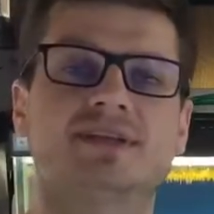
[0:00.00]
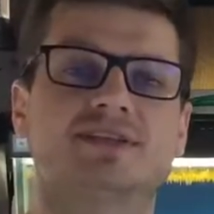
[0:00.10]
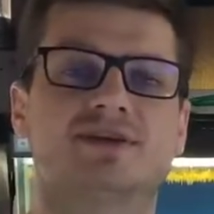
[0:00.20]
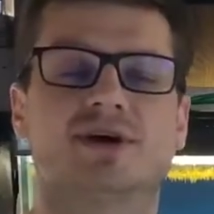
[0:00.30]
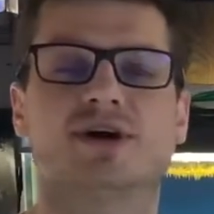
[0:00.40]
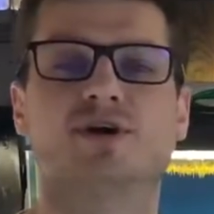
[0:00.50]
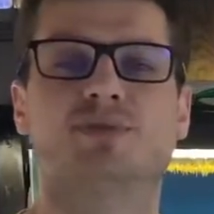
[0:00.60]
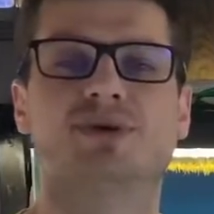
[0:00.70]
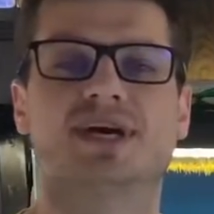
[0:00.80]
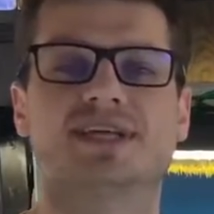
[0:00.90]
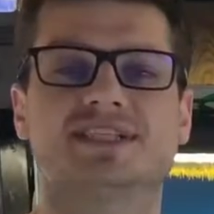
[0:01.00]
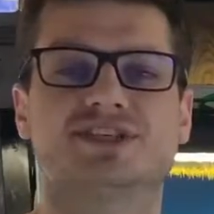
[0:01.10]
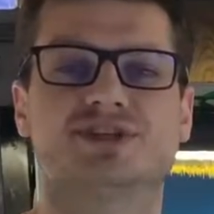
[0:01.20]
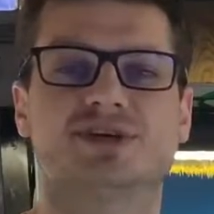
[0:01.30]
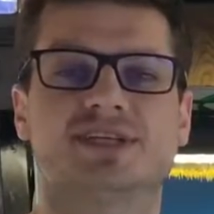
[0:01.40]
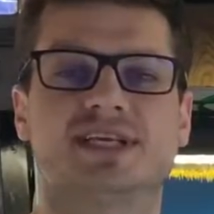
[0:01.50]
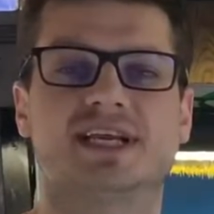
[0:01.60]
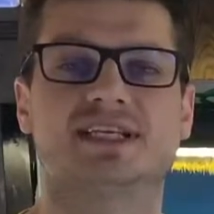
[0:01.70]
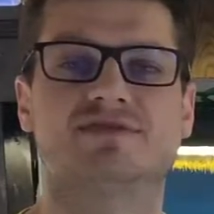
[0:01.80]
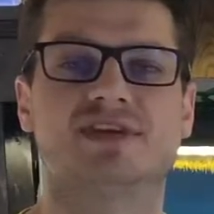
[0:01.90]
so I hope you guys enjoyed
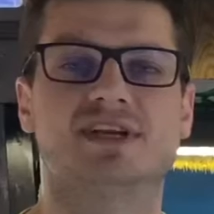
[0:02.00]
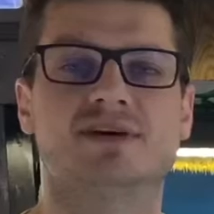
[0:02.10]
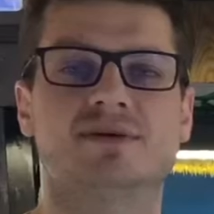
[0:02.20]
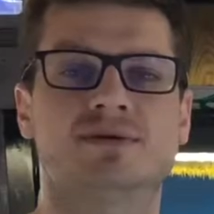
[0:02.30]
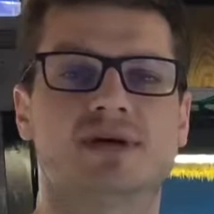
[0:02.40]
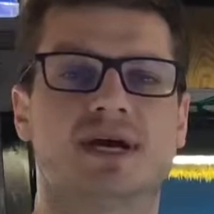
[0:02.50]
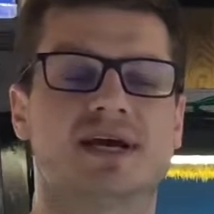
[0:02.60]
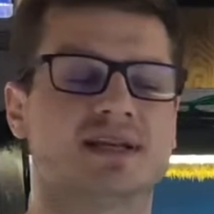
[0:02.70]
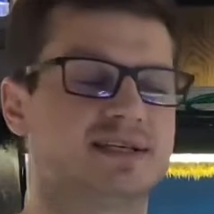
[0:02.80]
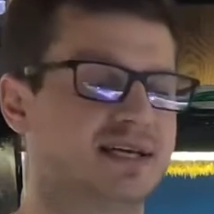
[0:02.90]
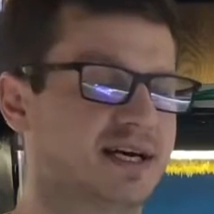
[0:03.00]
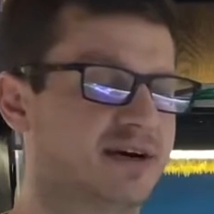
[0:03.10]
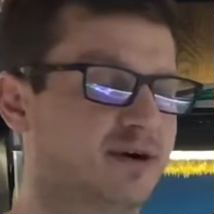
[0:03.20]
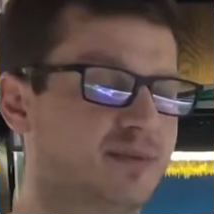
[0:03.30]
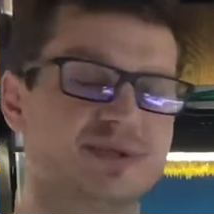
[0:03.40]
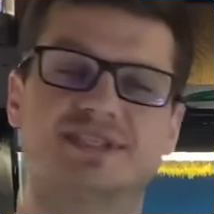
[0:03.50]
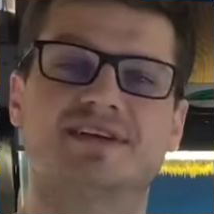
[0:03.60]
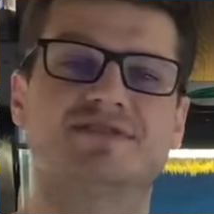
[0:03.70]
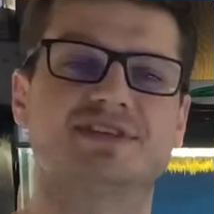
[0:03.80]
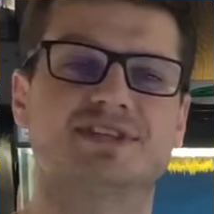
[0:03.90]
today's video, and I hope it
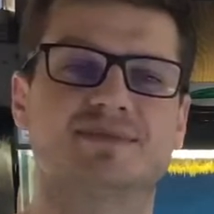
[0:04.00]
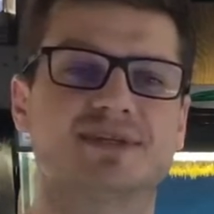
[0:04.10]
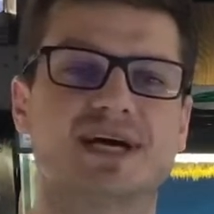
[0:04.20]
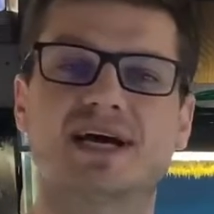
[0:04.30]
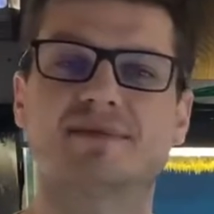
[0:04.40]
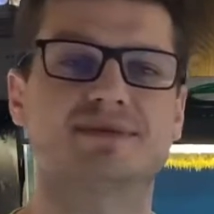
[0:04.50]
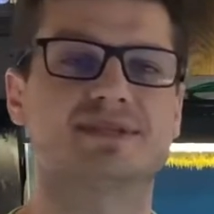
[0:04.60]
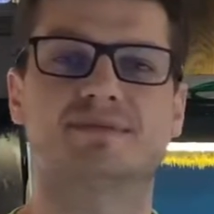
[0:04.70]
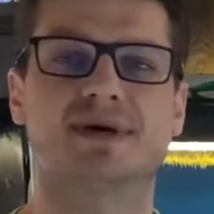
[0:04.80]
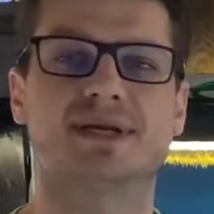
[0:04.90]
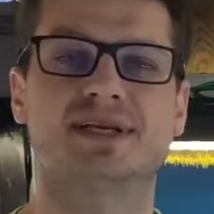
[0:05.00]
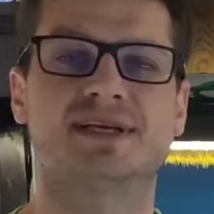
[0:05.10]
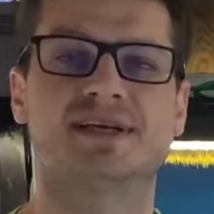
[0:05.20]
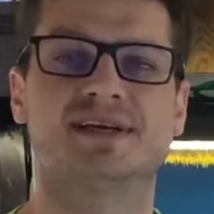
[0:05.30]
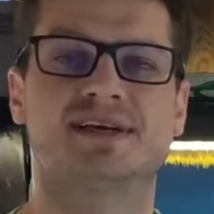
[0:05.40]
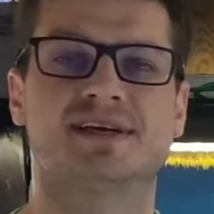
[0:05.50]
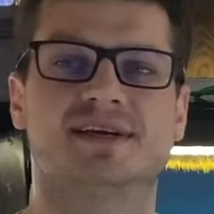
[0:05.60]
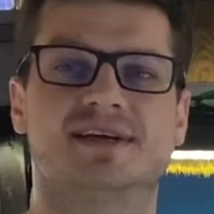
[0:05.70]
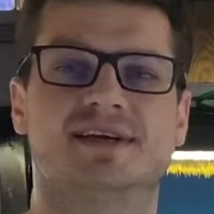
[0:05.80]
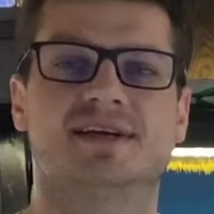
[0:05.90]
saves you some time, some money,
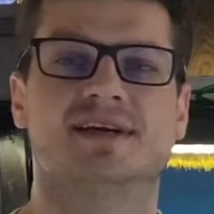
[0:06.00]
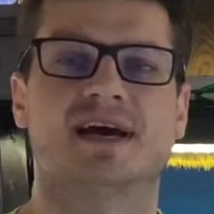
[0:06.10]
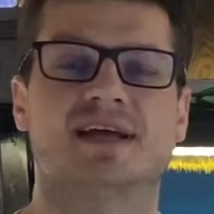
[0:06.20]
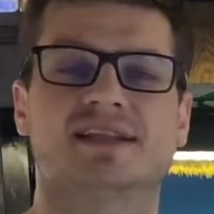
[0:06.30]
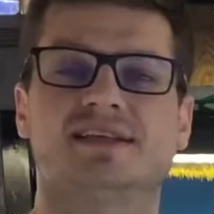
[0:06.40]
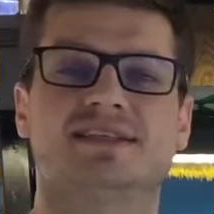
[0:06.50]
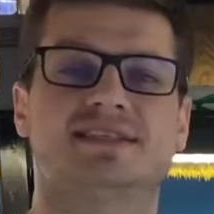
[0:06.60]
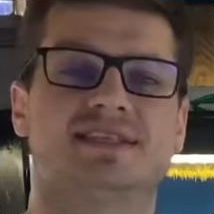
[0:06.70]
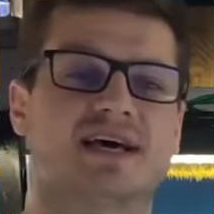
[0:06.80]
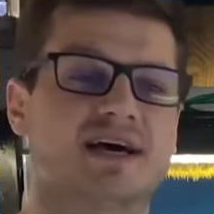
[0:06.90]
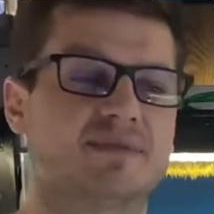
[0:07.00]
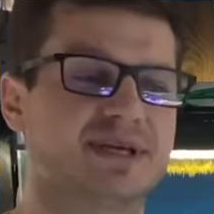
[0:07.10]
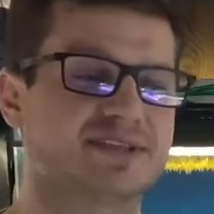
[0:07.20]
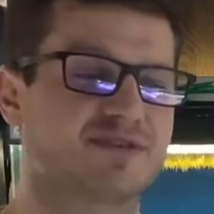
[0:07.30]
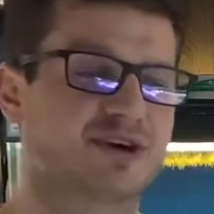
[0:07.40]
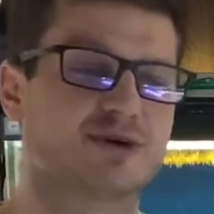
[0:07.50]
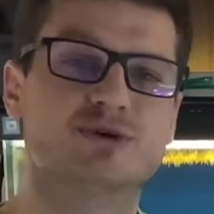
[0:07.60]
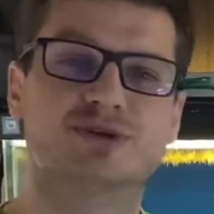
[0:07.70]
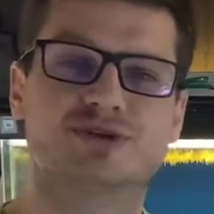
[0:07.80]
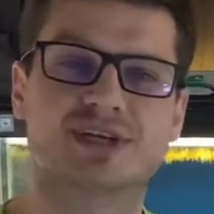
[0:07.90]
at least makes for a cool
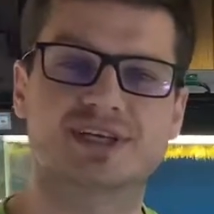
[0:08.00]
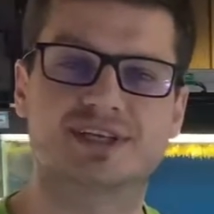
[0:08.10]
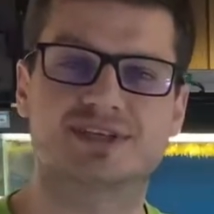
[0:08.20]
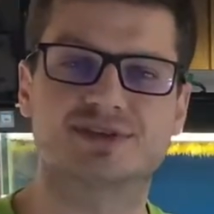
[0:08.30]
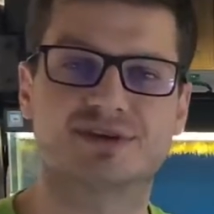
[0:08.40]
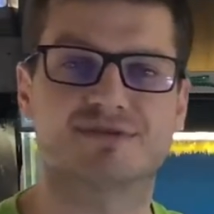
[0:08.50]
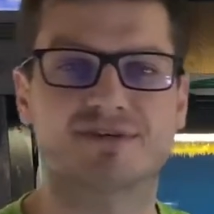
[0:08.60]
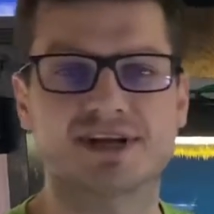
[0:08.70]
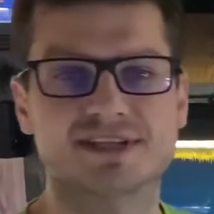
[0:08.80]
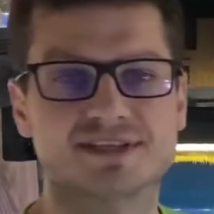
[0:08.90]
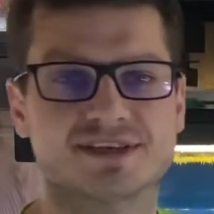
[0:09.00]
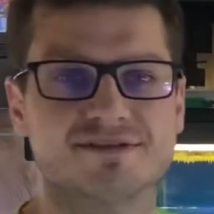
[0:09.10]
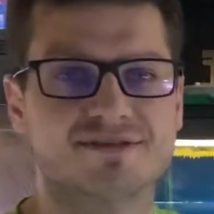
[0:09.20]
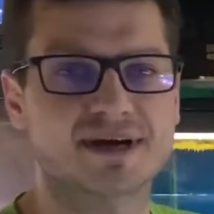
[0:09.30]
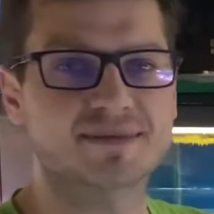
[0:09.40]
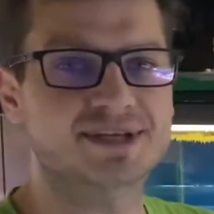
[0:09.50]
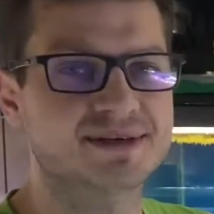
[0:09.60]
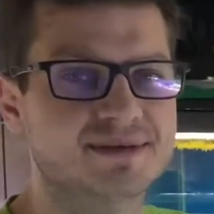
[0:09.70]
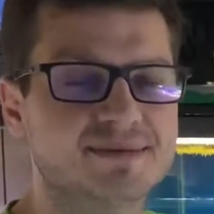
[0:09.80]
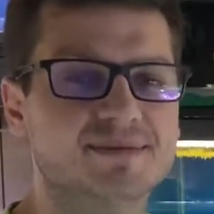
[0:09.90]
trick to show your friends or your family,
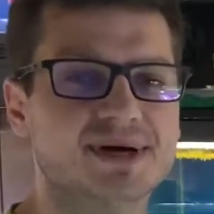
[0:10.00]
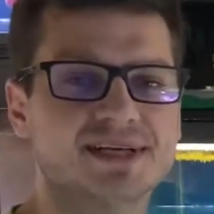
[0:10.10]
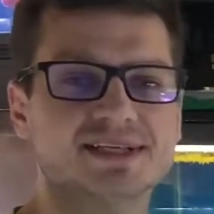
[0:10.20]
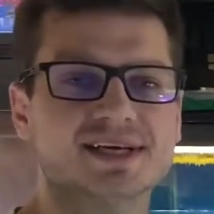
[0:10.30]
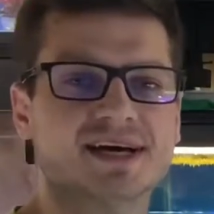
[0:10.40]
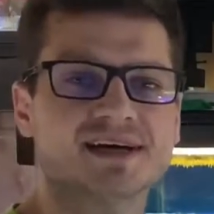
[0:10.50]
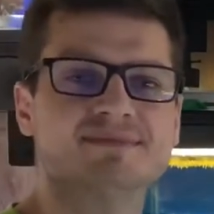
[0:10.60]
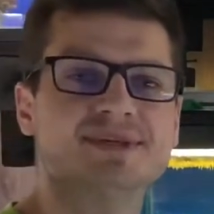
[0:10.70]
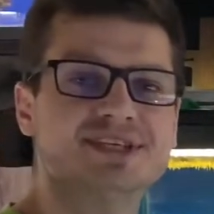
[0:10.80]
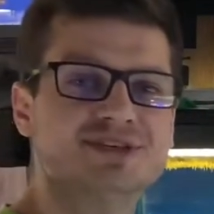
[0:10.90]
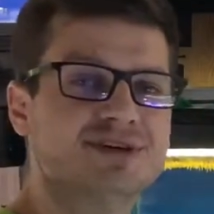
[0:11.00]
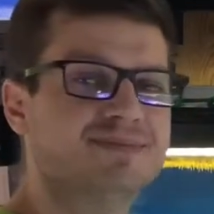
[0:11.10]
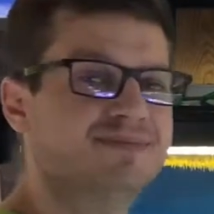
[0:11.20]
but enjoy.